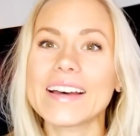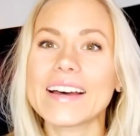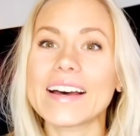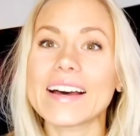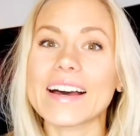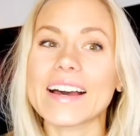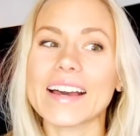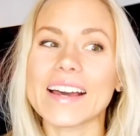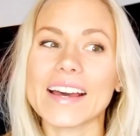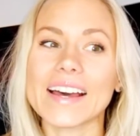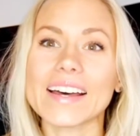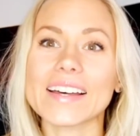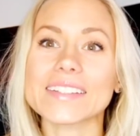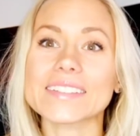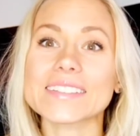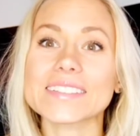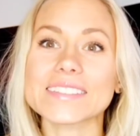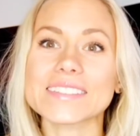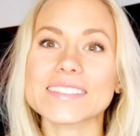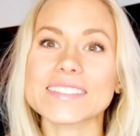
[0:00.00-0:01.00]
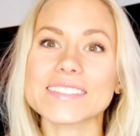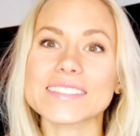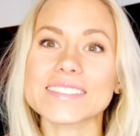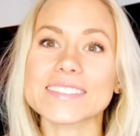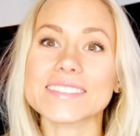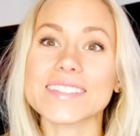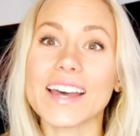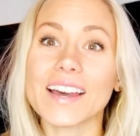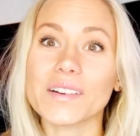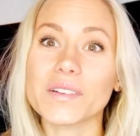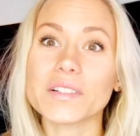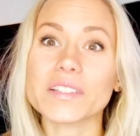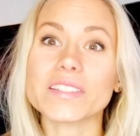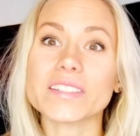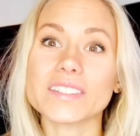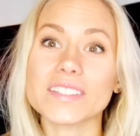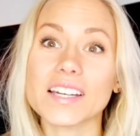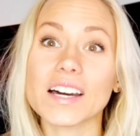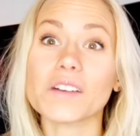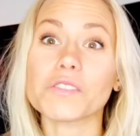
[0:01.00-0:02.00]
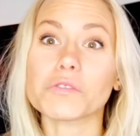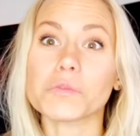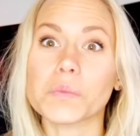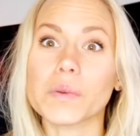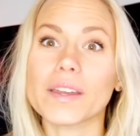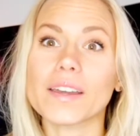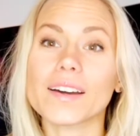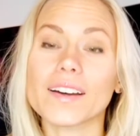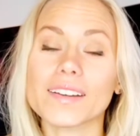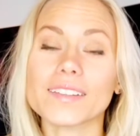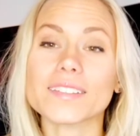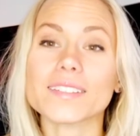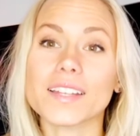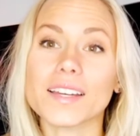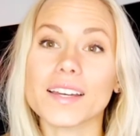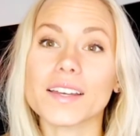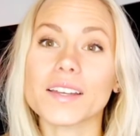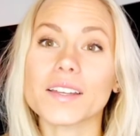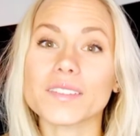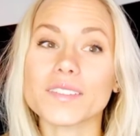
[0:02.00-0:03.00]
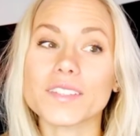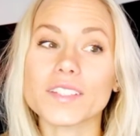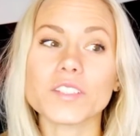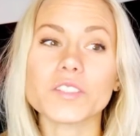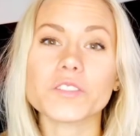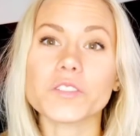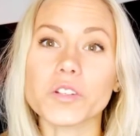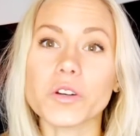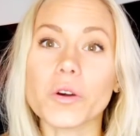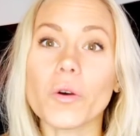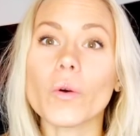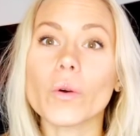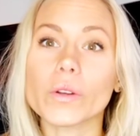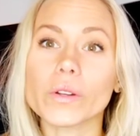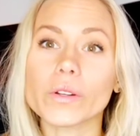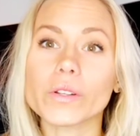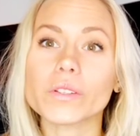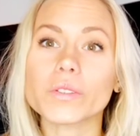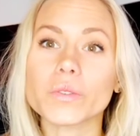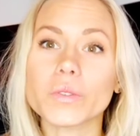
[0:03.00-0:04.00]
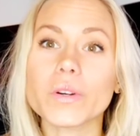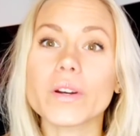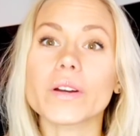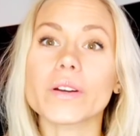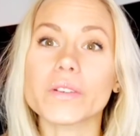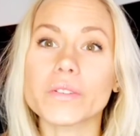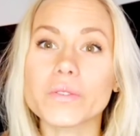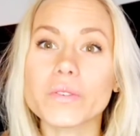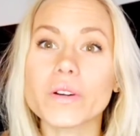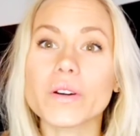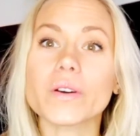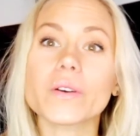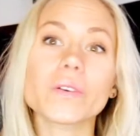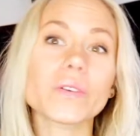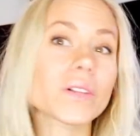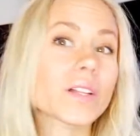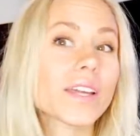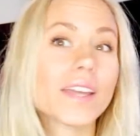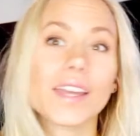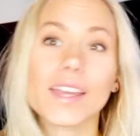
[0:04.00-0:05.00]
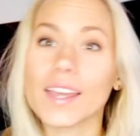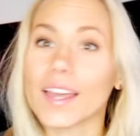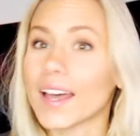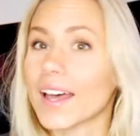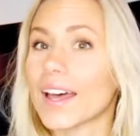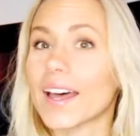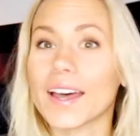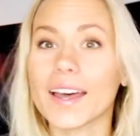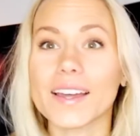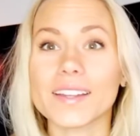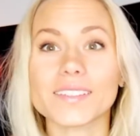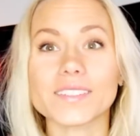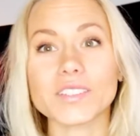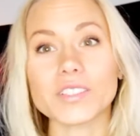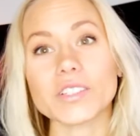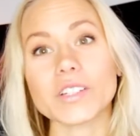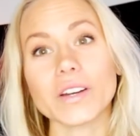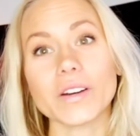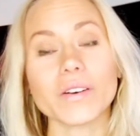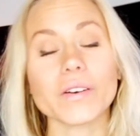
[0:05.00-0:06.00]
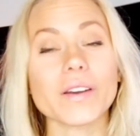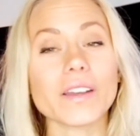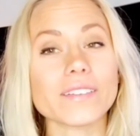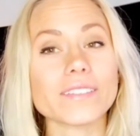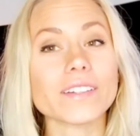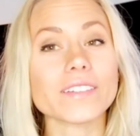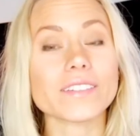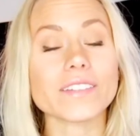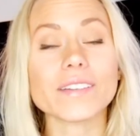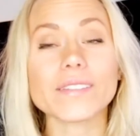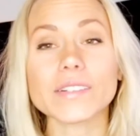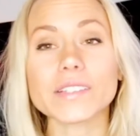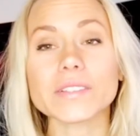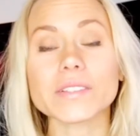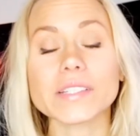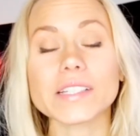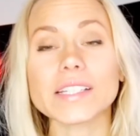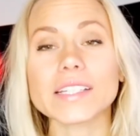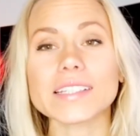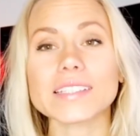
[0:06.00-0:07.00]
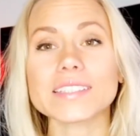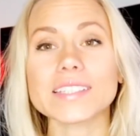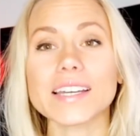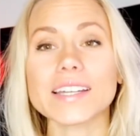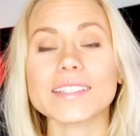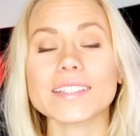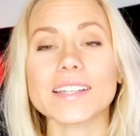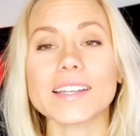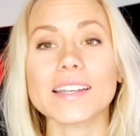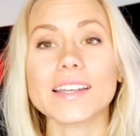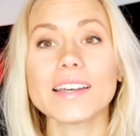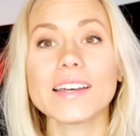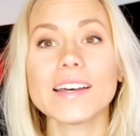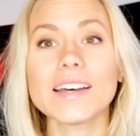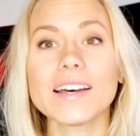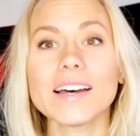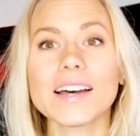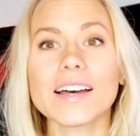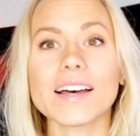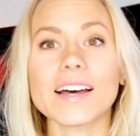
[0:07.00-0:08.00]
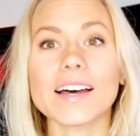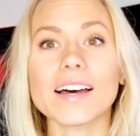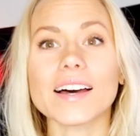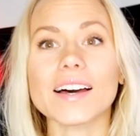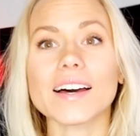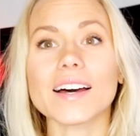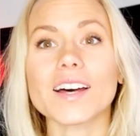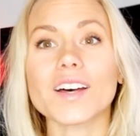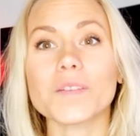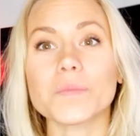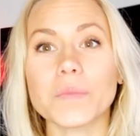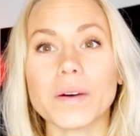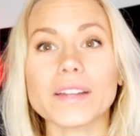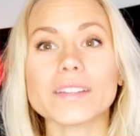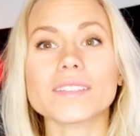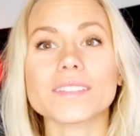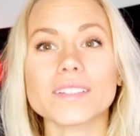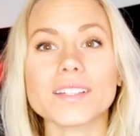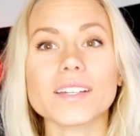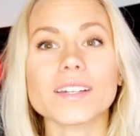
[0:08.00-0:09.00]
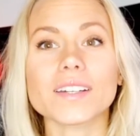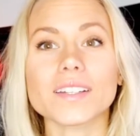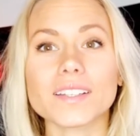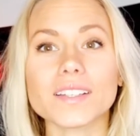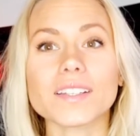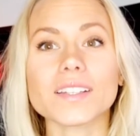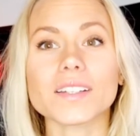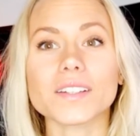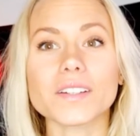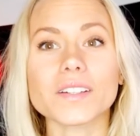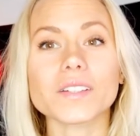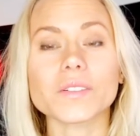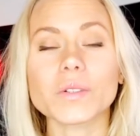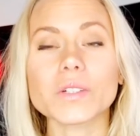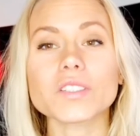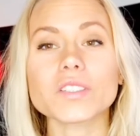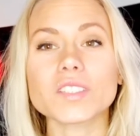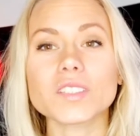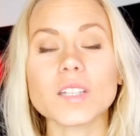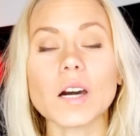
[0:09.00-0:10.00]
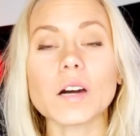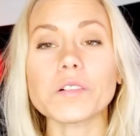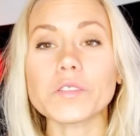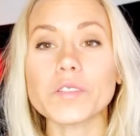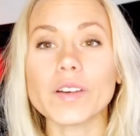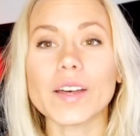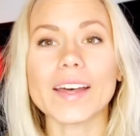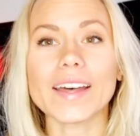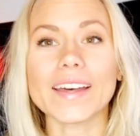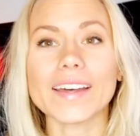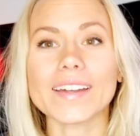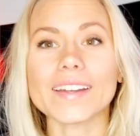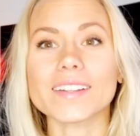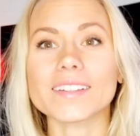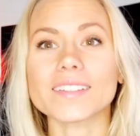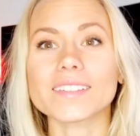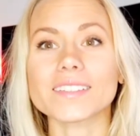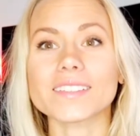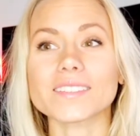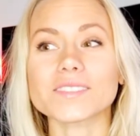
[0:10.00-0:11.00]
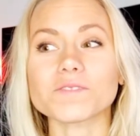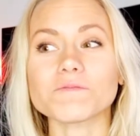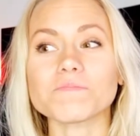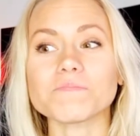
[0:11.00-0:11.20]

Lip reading: and that was tough because the orders were rolling, and everything was really exciting. But it was tough, and